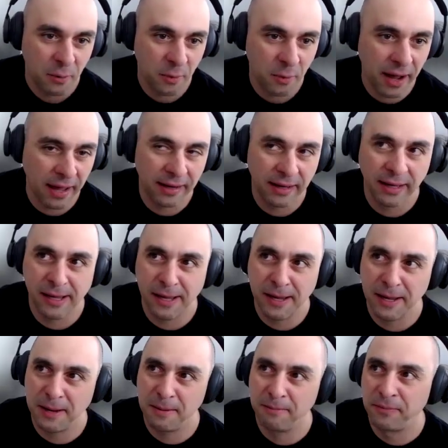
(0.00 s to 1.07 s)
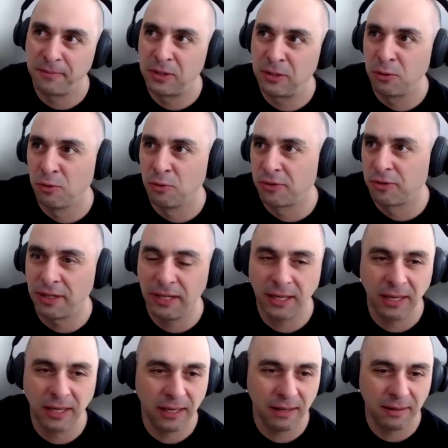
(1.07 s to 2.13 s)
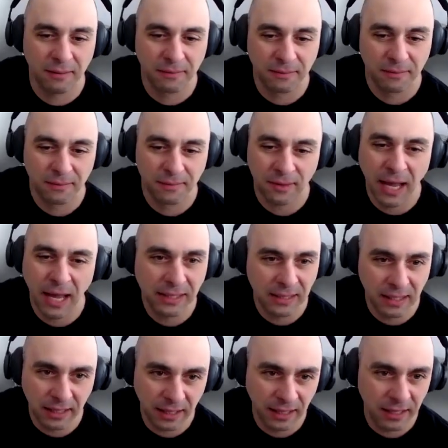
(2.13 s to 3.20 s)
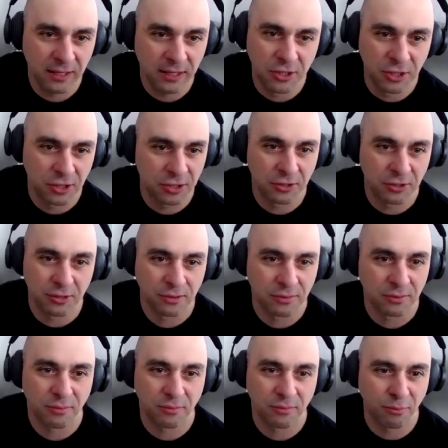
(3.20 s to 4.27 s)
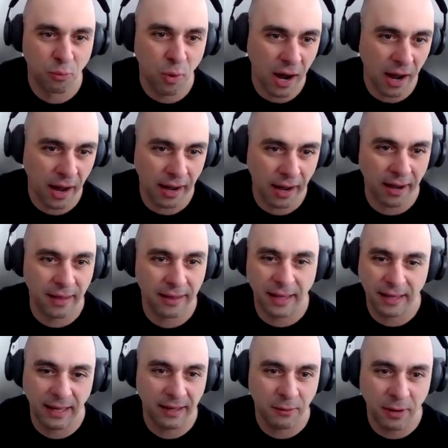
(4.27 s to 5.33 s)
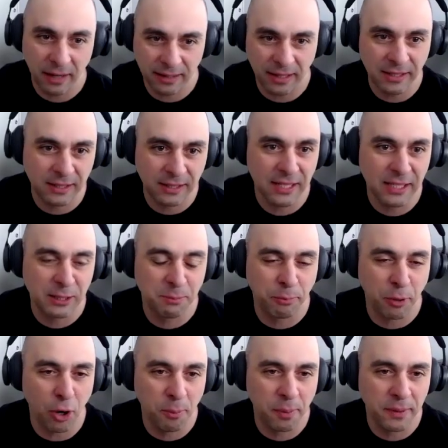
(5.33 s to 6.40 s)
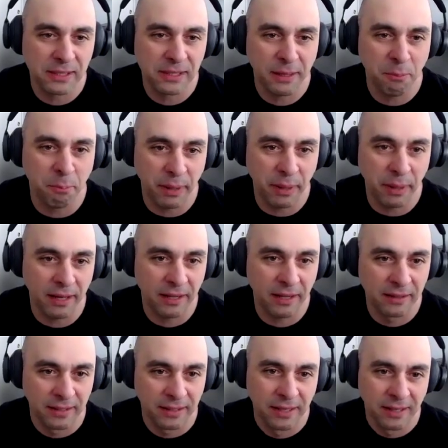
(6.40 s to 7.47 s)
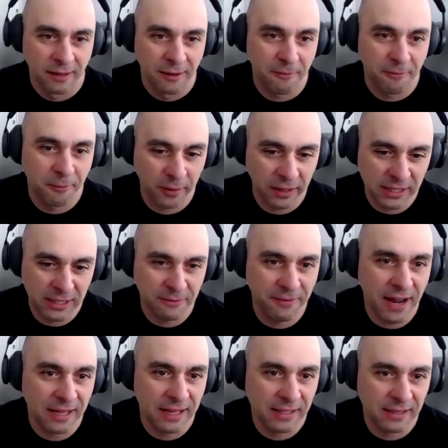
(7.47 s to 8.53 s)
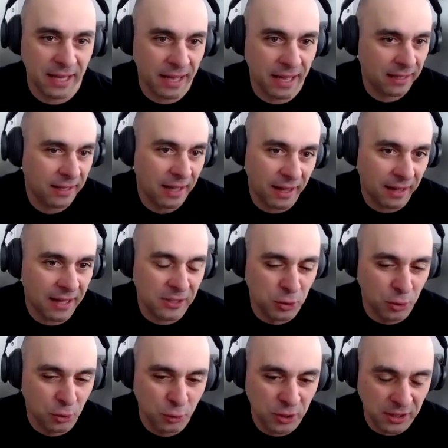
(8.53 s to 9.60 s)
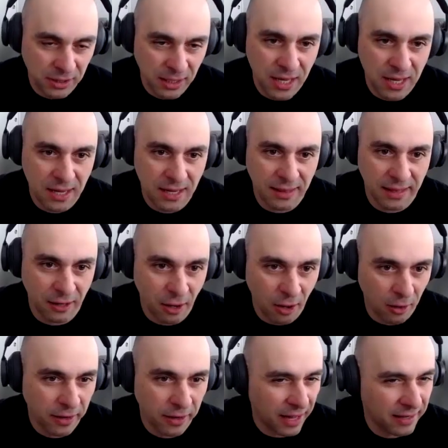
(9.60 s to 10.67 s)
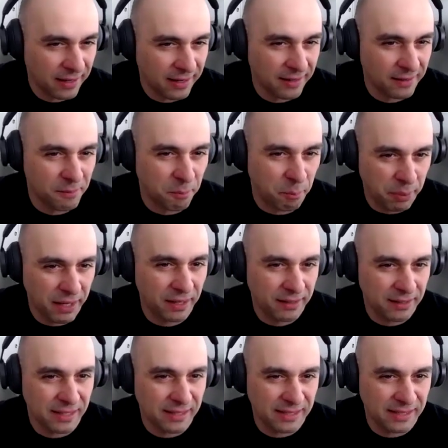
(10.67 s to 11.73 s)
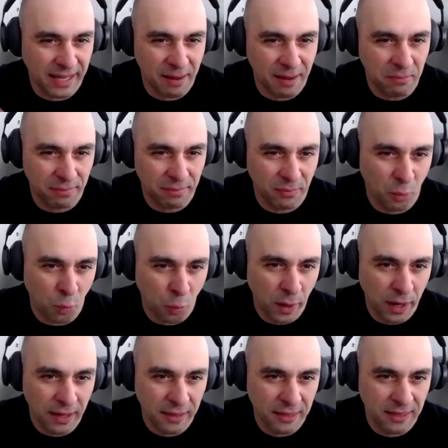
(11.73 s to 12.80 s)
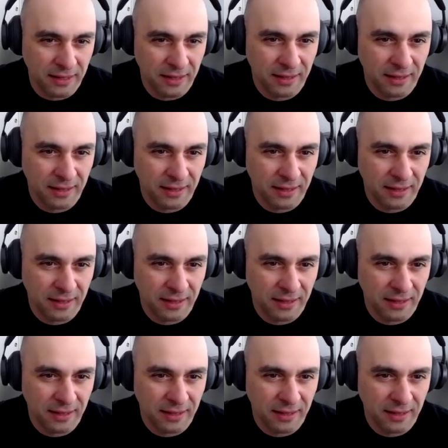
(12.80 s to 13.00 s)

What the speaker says: right? It's usually 19-inch wide, and then right, it's purposely built for these devices. And as you see, they're all kind of built the same width.